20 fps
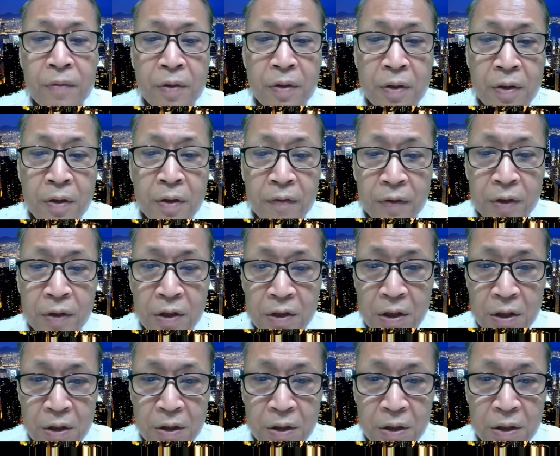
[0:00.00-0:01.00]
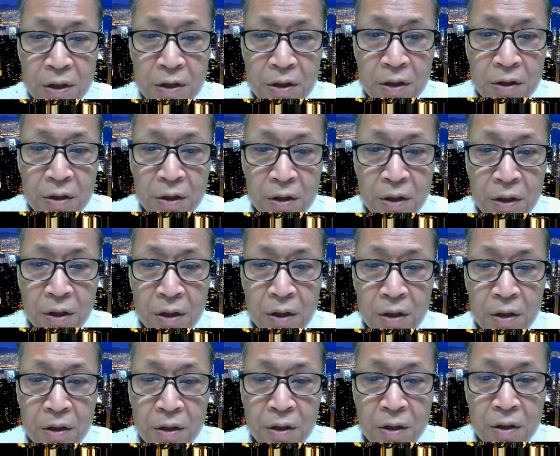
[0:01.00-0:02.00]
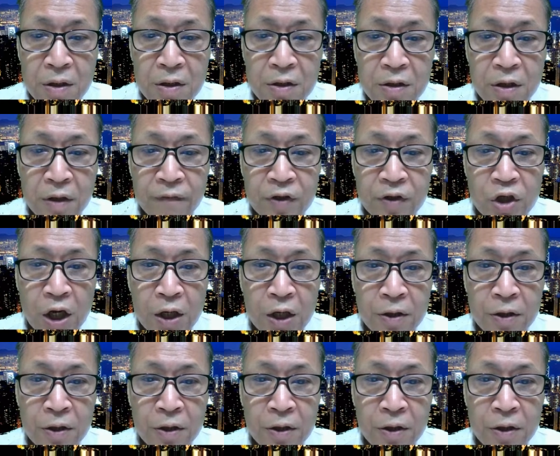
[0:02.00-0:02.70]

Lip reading: You see, this is the surface channel.